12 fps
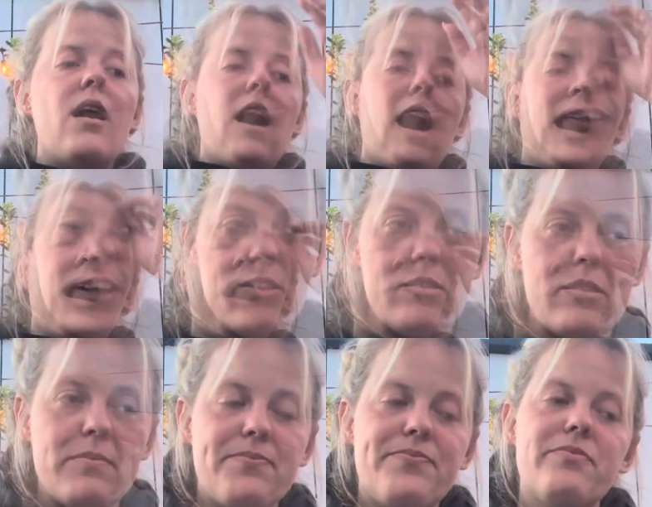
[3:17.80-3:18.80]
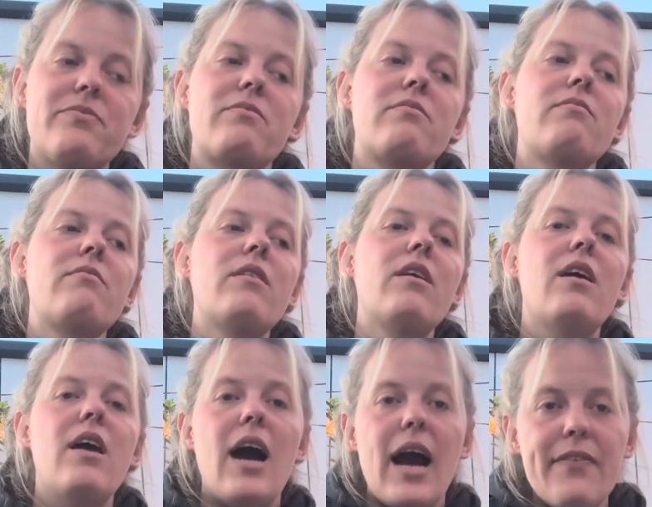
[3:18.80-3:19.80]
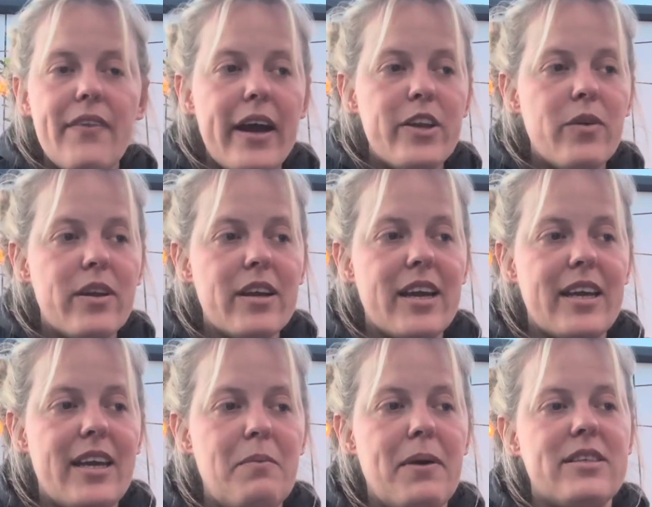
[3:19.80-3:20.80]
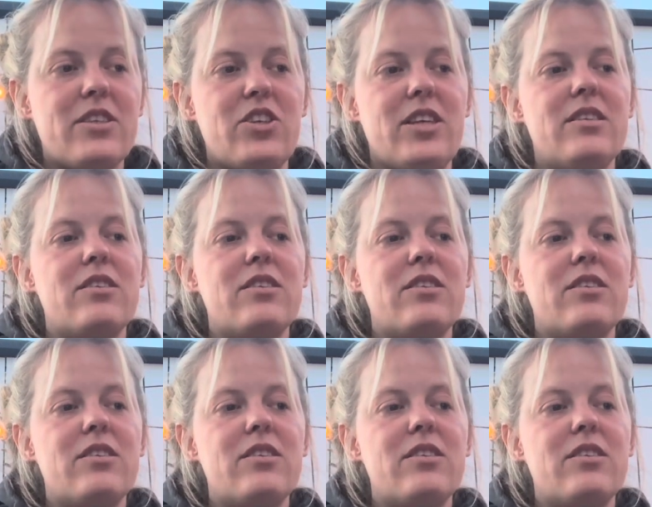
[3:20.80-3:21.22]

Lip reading: And then you want to look at key messaging.